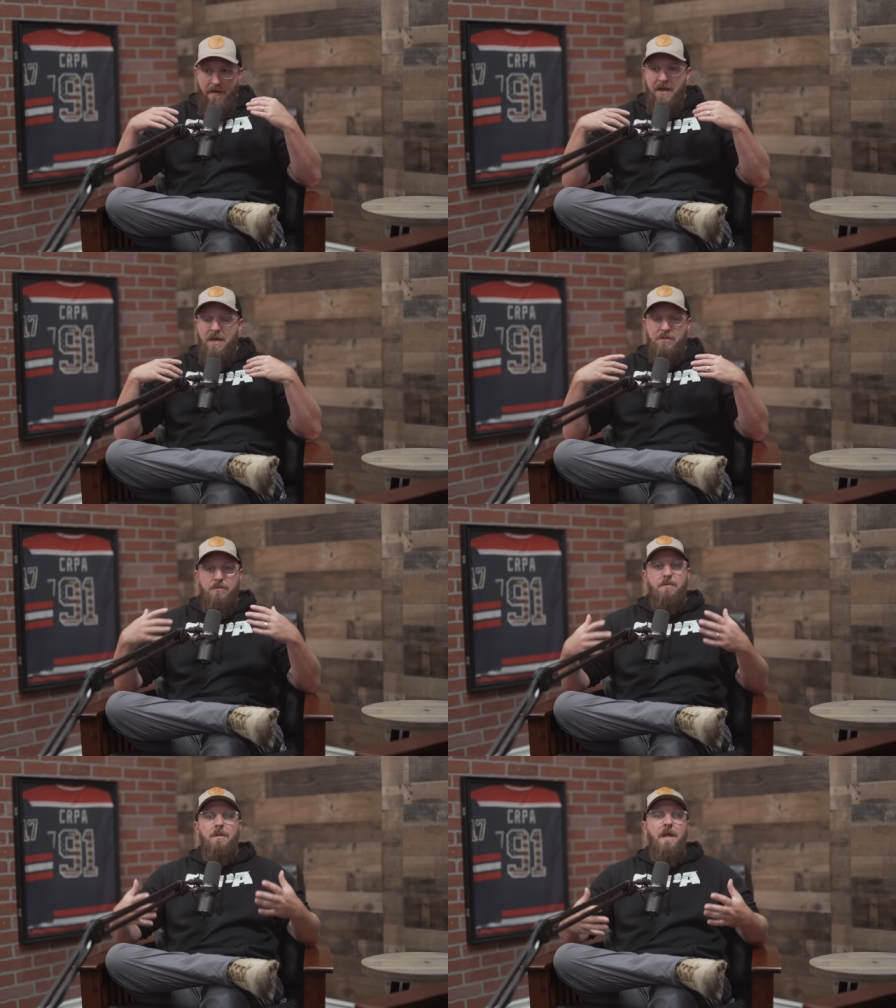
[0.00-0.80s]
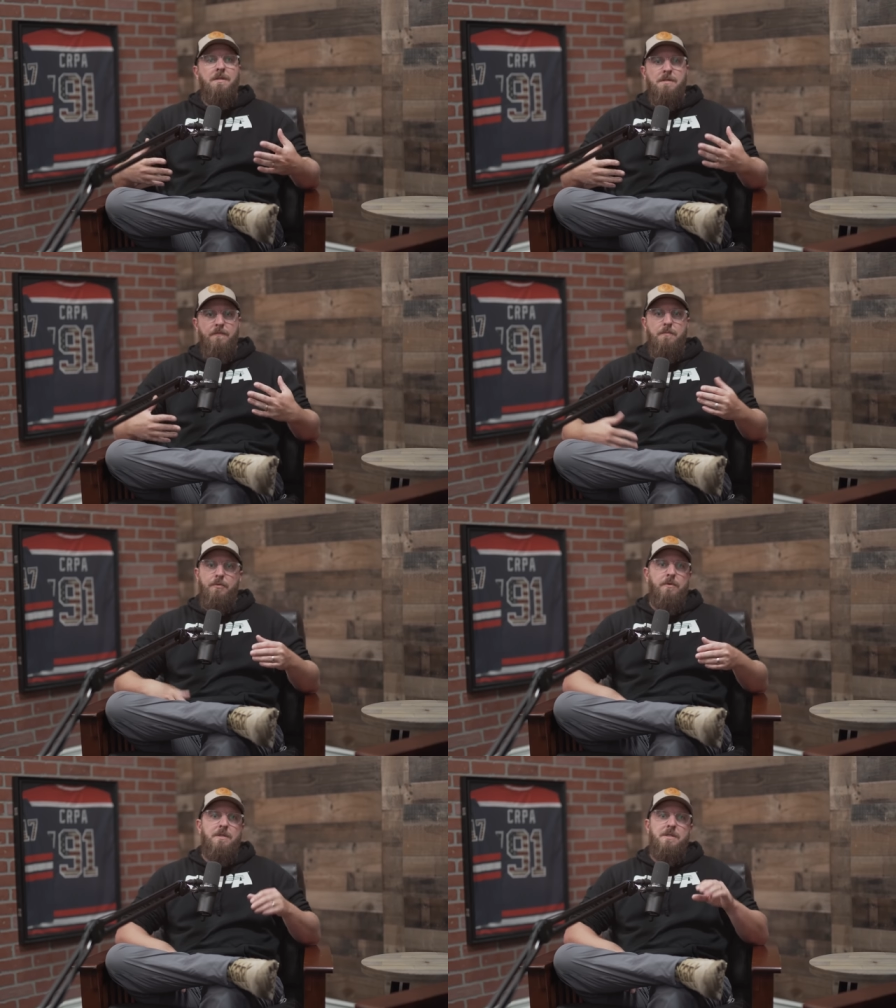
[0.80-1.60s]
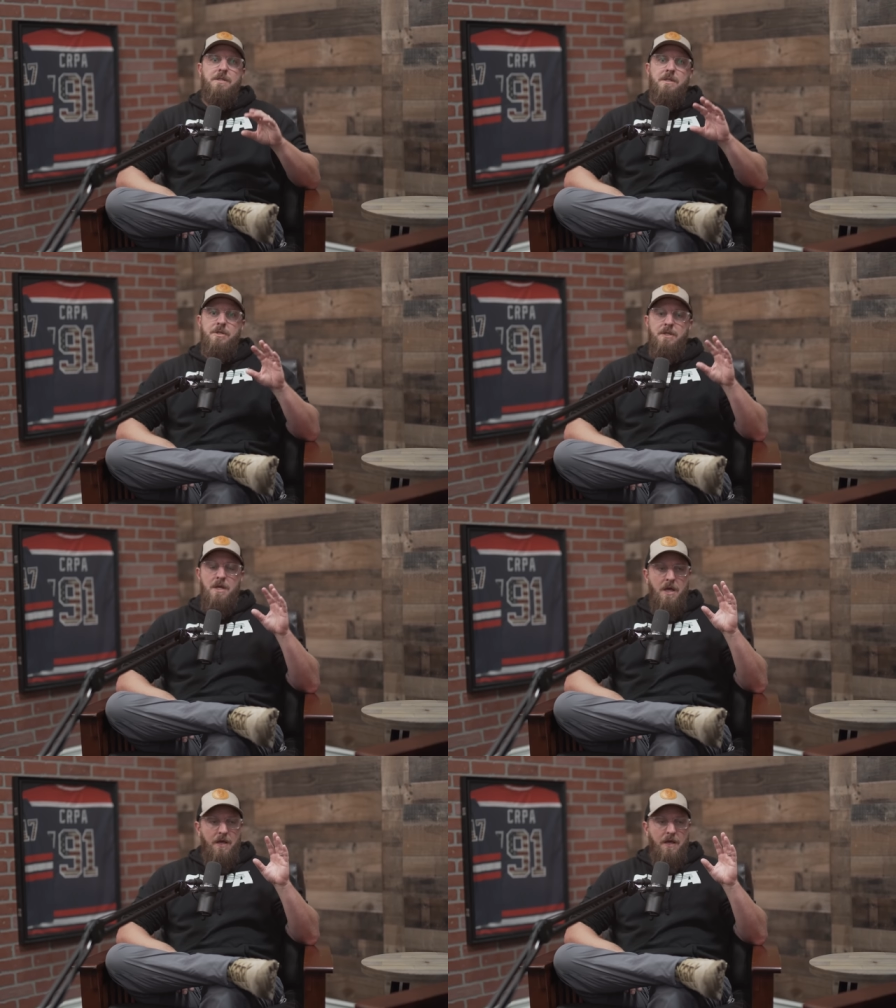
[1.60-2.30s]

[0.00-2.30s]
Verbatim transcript: I guess through the lens of the Bruen decision,